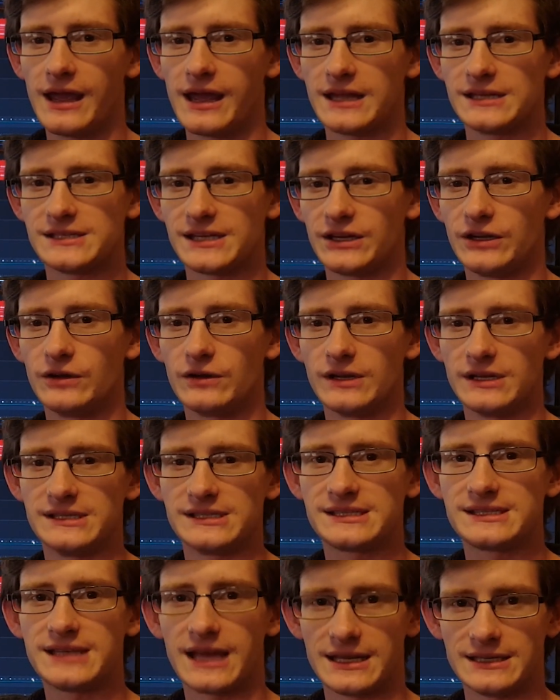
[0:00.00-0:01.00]
It's a good
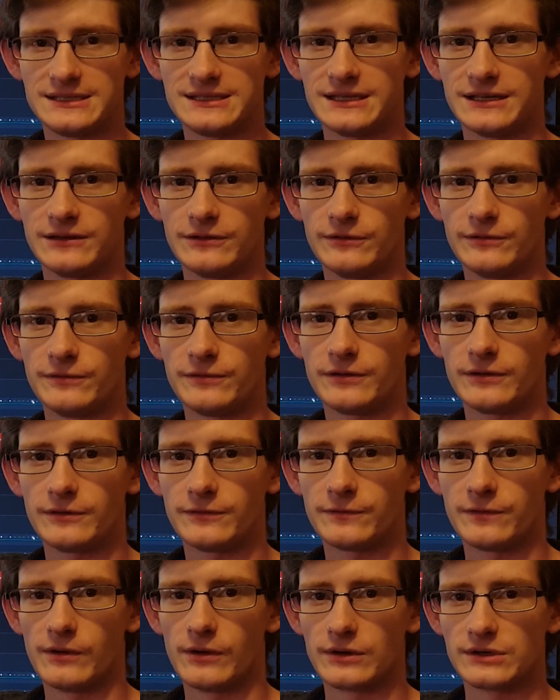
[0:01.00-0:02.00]
incentive
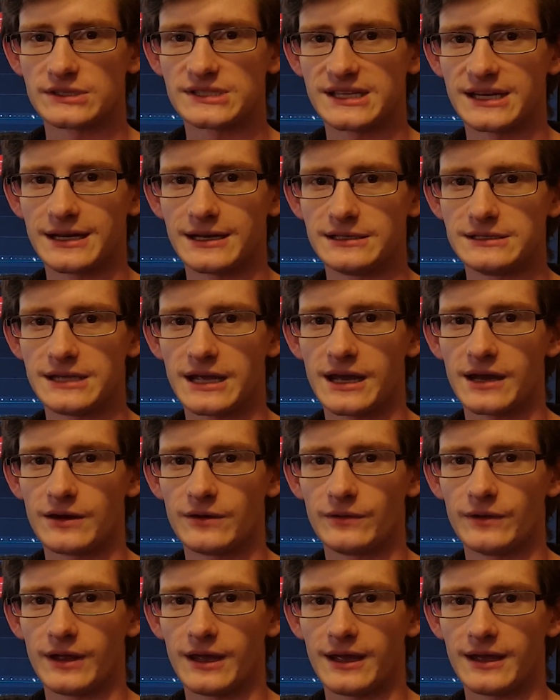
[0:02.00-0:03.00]
for sitting
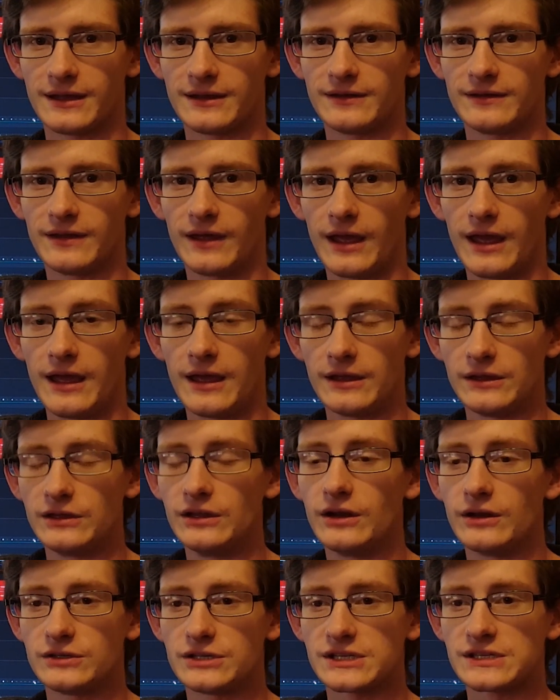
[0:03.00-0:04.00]
down and, you
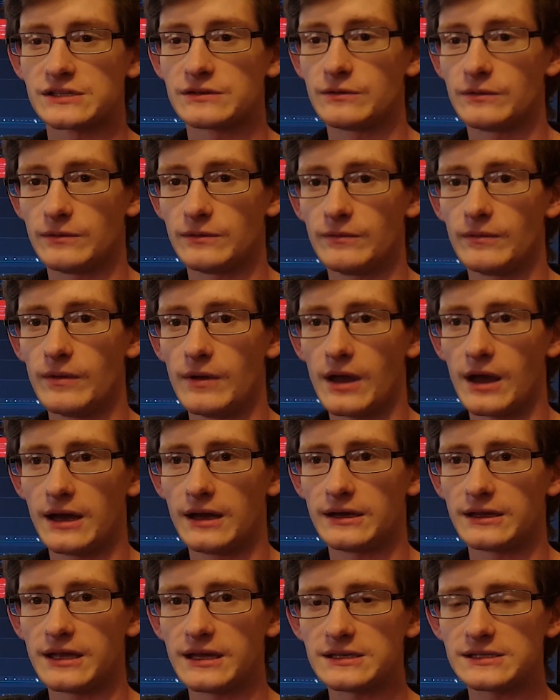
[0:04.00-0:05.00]
know, just
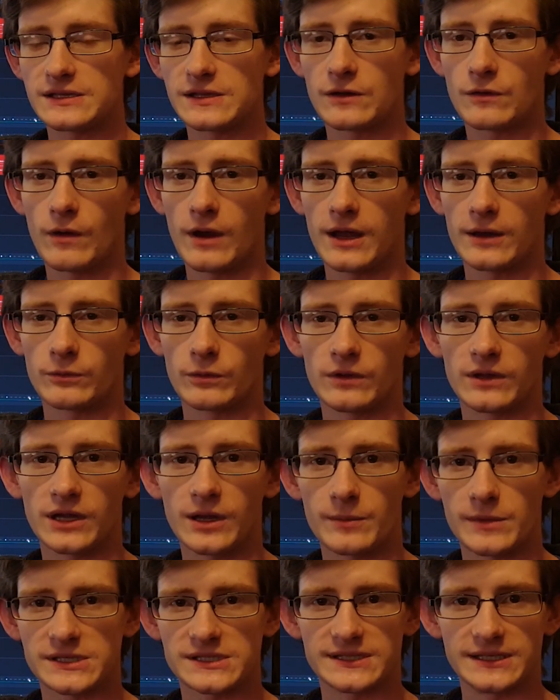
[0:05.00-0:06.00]
getting to the grind, rolling
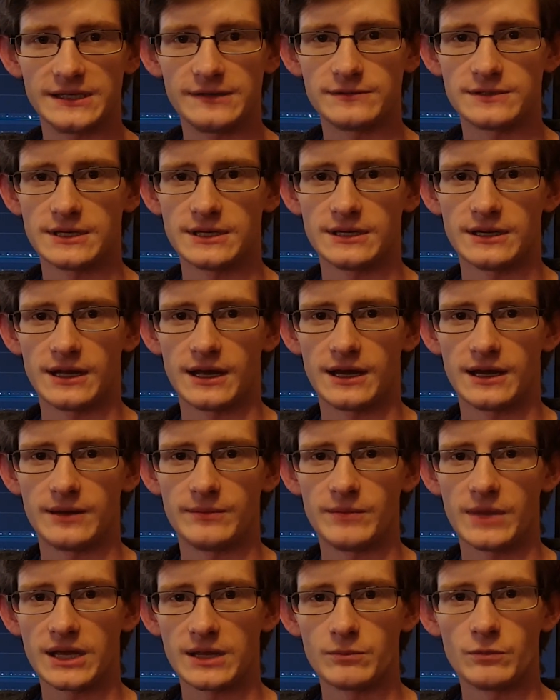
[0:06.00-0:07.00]
up my sleeves and
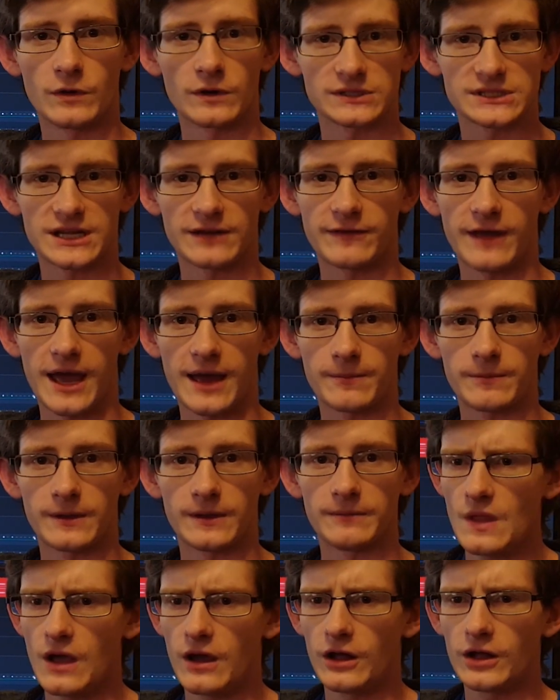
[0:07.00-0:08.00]
making more stuff
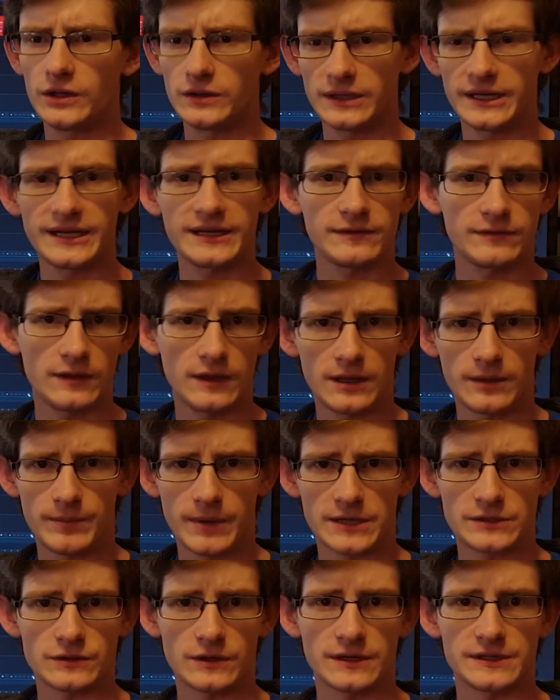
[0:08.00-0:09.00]
happen. I'll link the
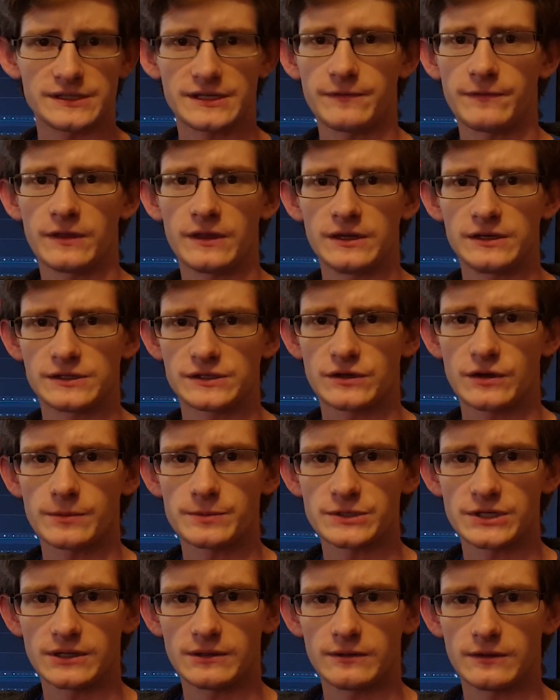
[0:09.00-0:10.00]
Patreon stuff in the
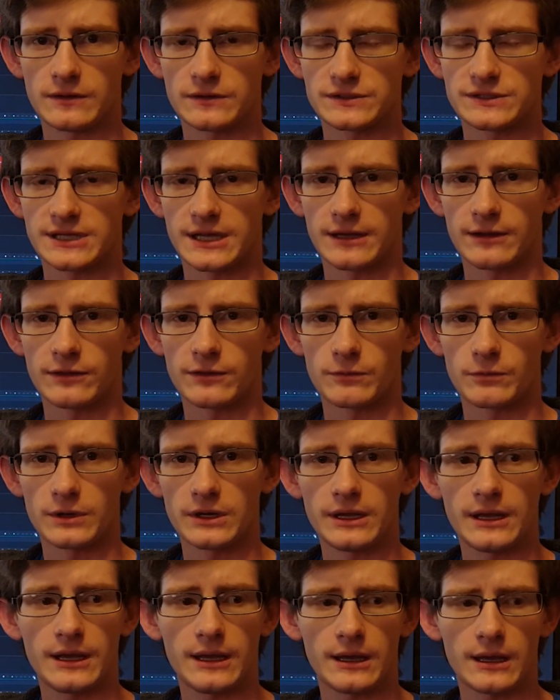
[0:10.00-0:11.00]
description. There's like
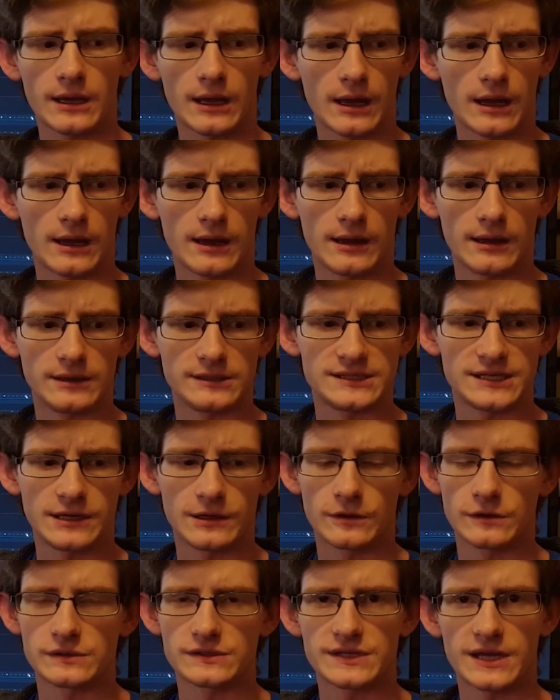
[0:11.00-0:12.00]
3
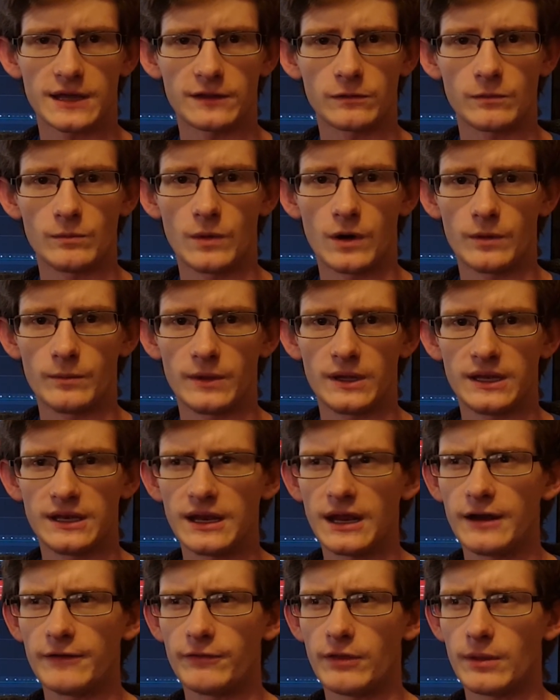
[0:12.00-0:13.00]
tiers at the moment.
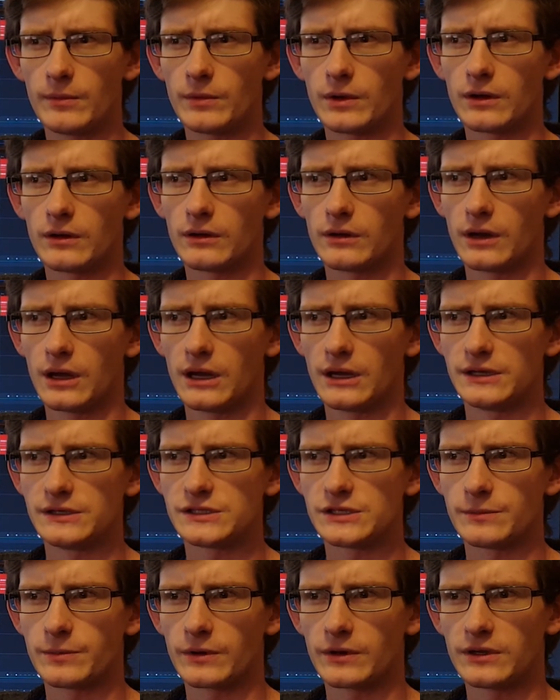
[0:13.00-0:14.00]
None of them are
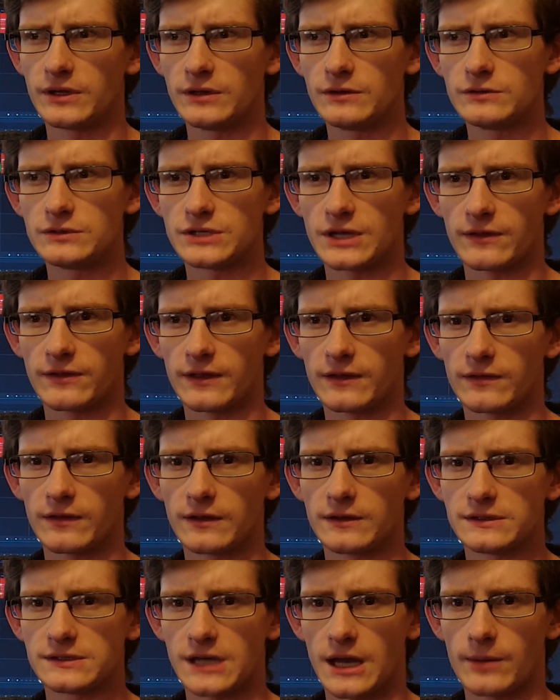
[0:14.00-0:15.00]
super huge. I think
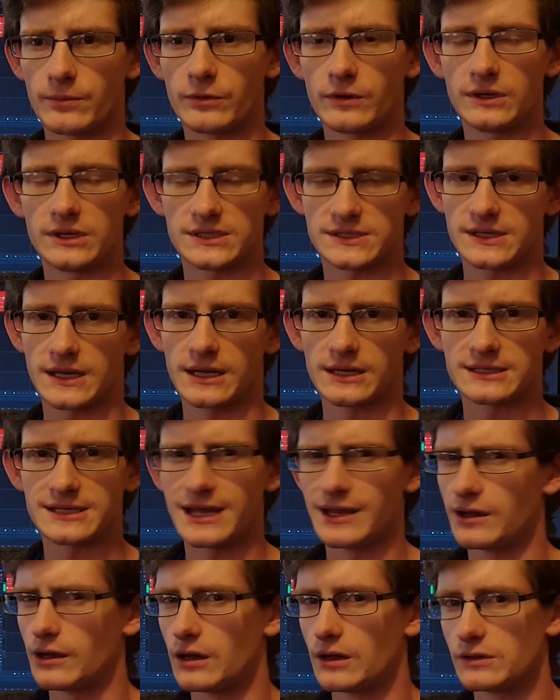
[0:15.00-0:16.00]
the top one is like
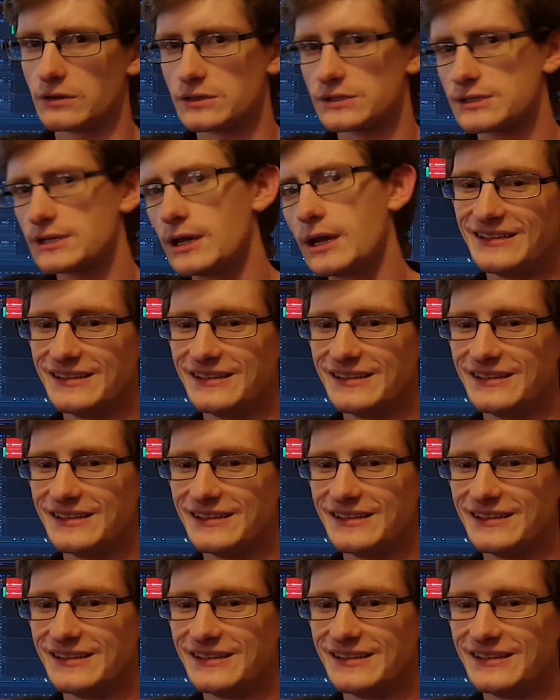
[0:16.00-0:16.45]
$10.